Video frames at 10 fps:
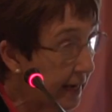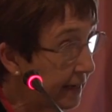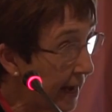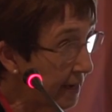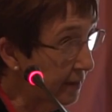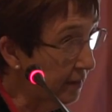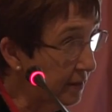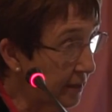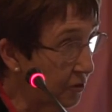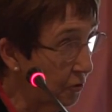in
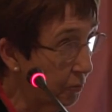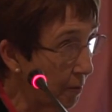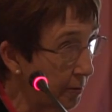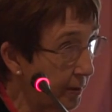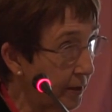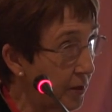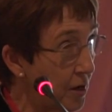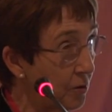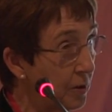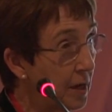adults, as you probably
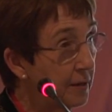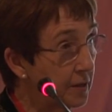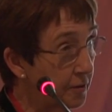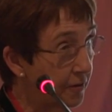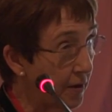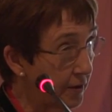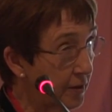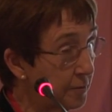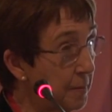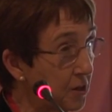know,
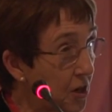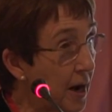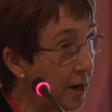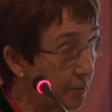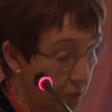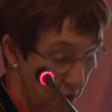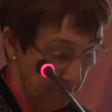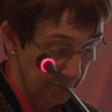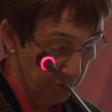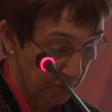there's much higher
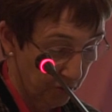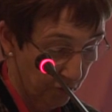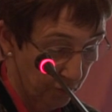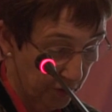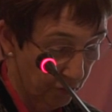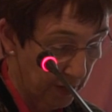problems with